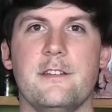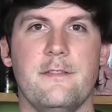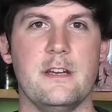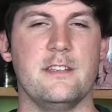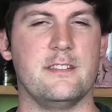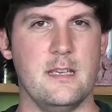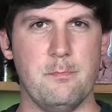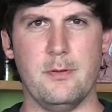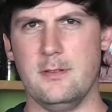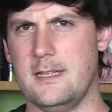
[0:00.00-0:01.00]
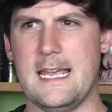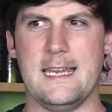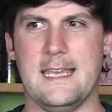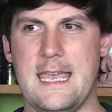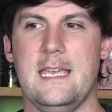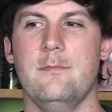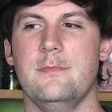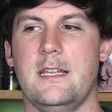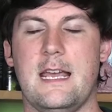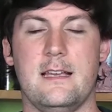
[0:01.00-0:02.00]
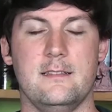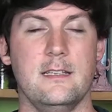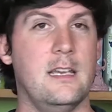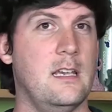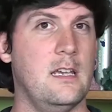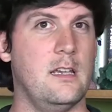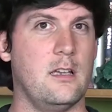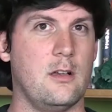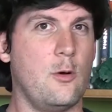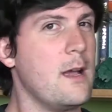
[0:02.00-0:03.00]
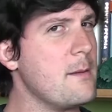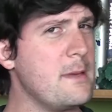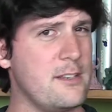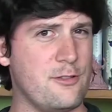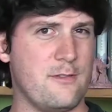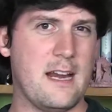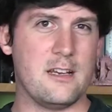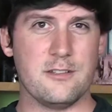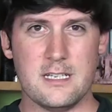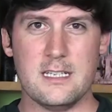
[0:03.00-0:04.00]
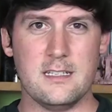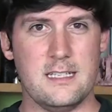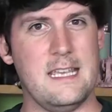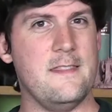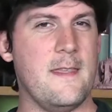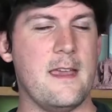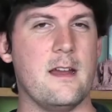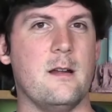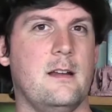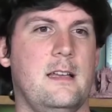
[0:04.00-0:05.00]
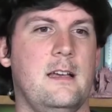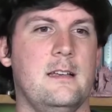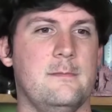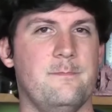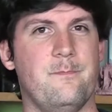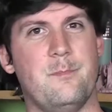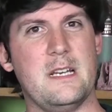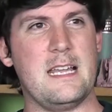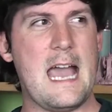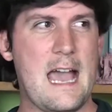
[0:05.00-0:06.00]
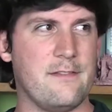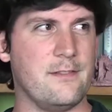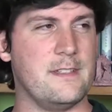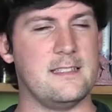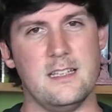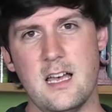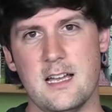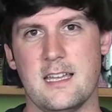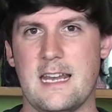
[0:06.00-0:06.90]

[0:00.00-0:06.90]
is a very simple, light game that has quite a bit of strategy in there, but half of it's luck